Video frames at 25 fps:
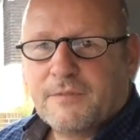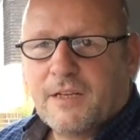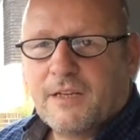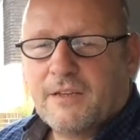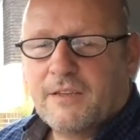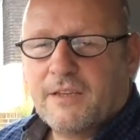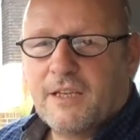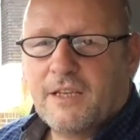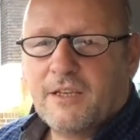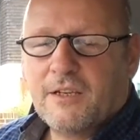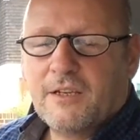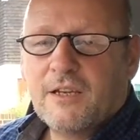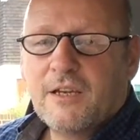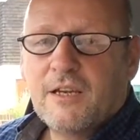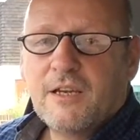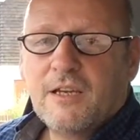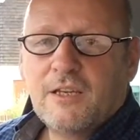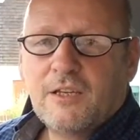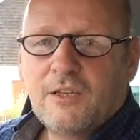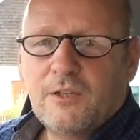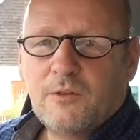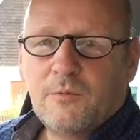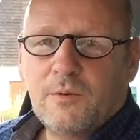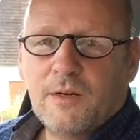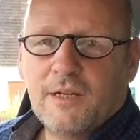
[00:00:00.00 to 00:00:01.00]
and then
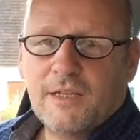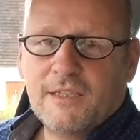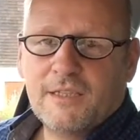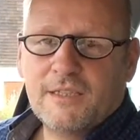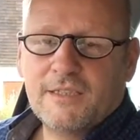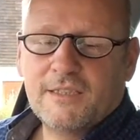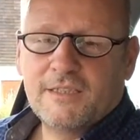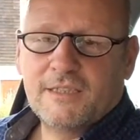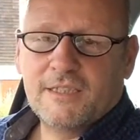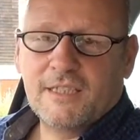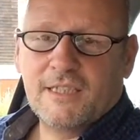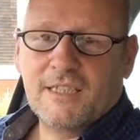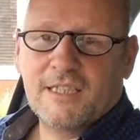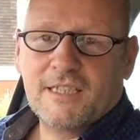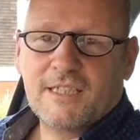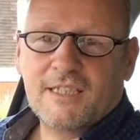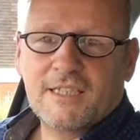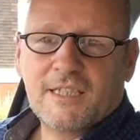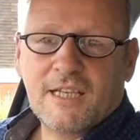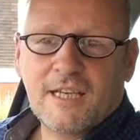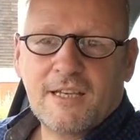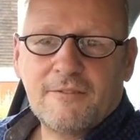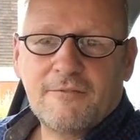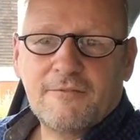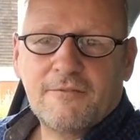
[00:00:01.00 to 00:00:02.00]
you wait until it's
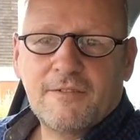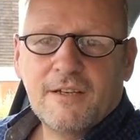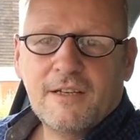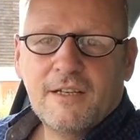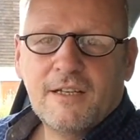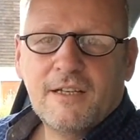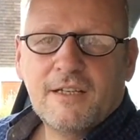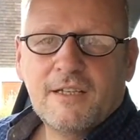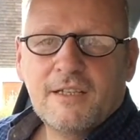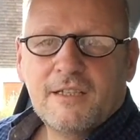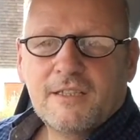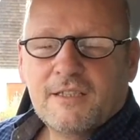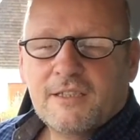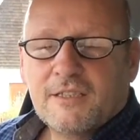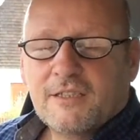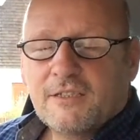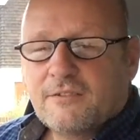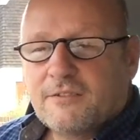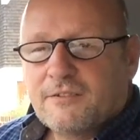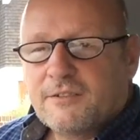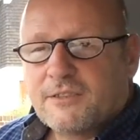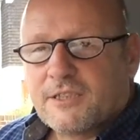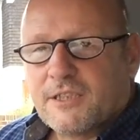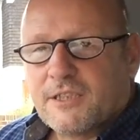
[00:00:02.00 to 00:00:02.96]
safe to do